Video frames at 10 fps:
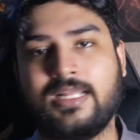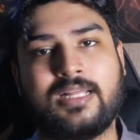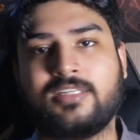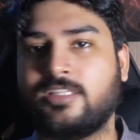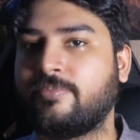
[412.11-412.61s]

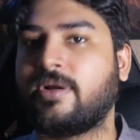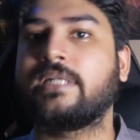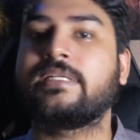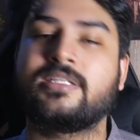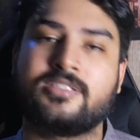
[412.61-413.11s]
Another
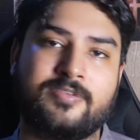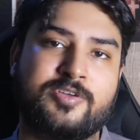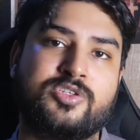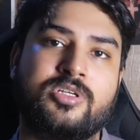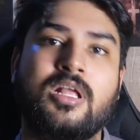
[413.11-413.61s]
part is
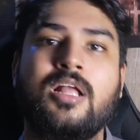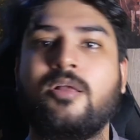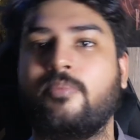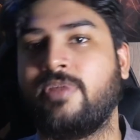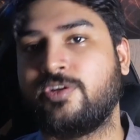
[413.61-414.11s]
revision.
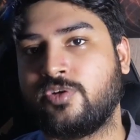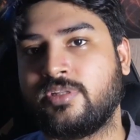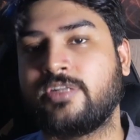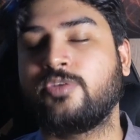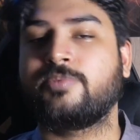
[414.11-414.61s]
Make sure
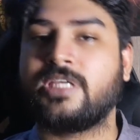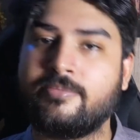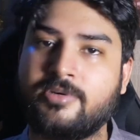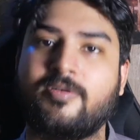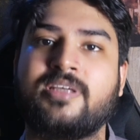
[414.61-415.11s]
that you
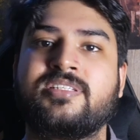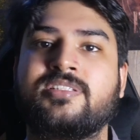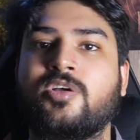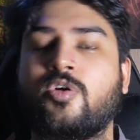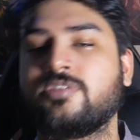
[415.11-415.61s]
keep revising
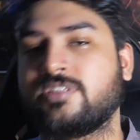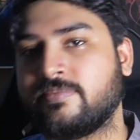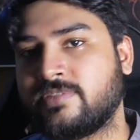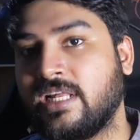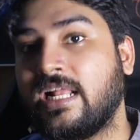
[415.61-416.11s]
the concepts